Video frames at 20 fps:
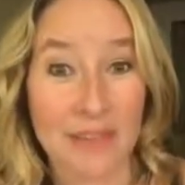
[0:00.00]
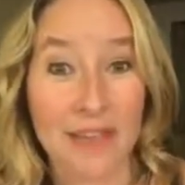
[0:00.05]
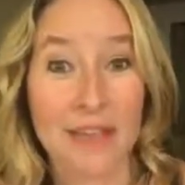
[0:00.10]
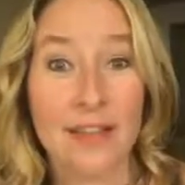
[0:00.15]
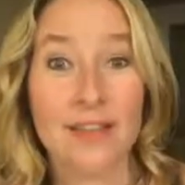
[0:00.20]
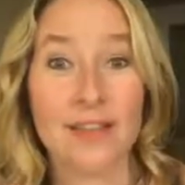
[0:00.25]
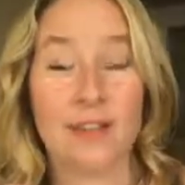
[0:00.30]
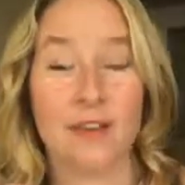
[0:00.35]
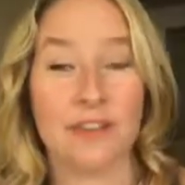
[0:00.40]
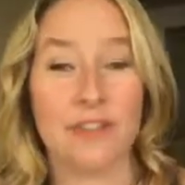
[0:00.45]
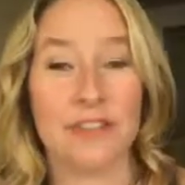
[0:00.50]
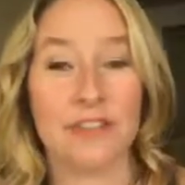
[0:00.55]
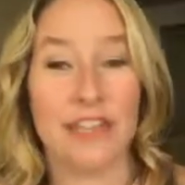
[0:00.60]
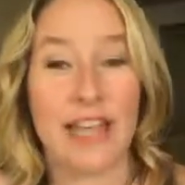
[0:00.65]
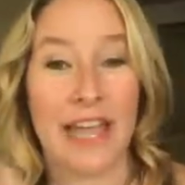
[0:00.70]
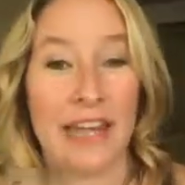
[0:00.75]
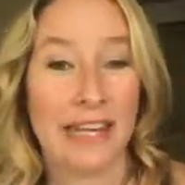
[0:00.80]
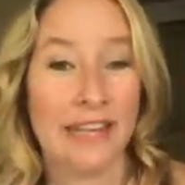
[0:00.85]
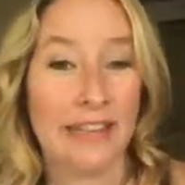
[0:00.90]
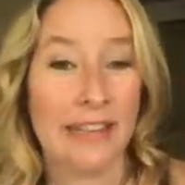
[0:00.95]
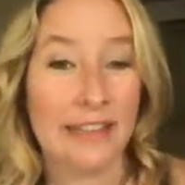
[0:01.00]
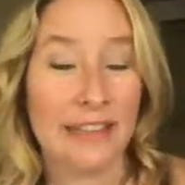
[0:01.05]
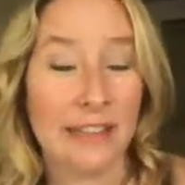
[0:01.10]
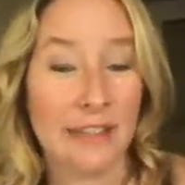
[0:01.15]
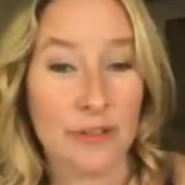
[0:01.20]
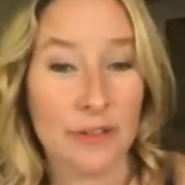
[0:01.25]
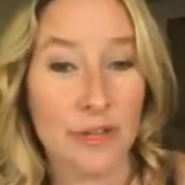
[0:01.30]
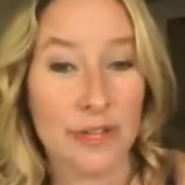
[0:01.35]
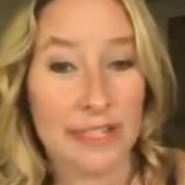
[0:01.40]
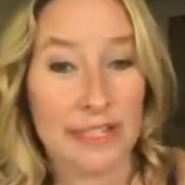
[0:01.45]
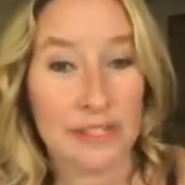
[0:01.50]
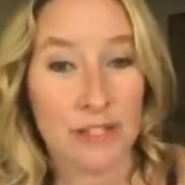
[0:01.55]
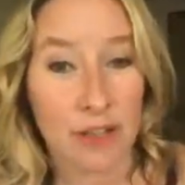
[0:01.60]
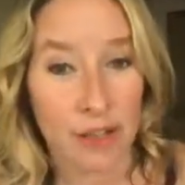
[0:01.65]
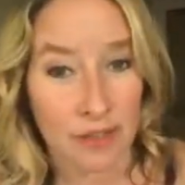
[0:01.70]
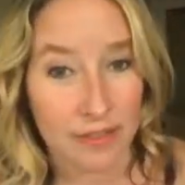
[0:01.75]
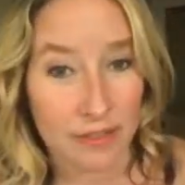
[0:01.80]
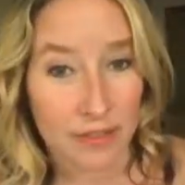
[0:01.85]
So if there's anything that you guys saw that